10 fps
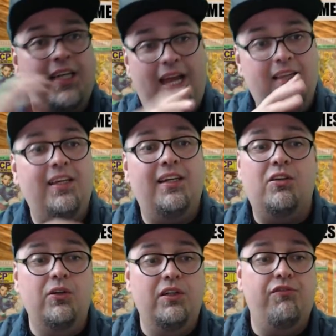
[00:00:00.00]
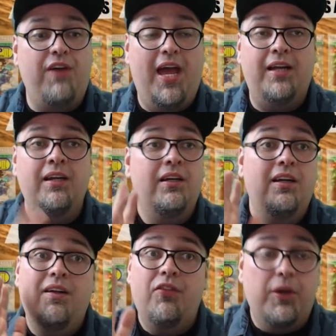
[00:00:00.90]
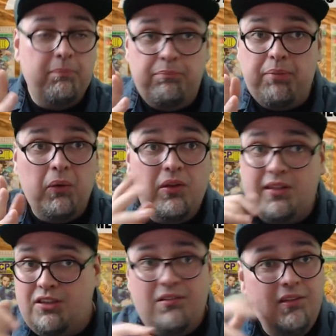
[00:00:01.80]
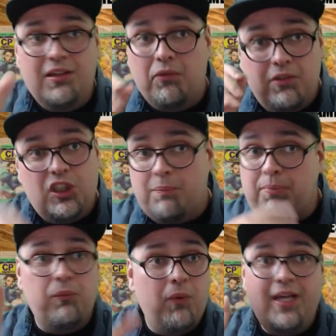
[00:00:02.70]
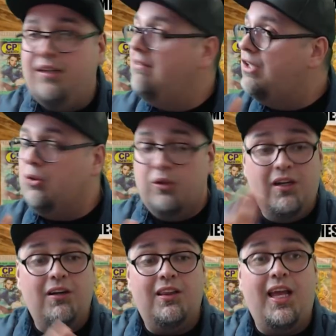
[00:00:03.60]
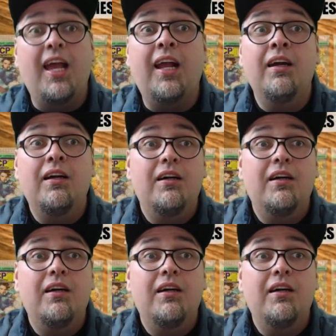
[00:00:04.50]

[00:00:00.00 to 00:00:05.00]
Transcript: and the included fan. They're both, you know, chipping away, doing their thing.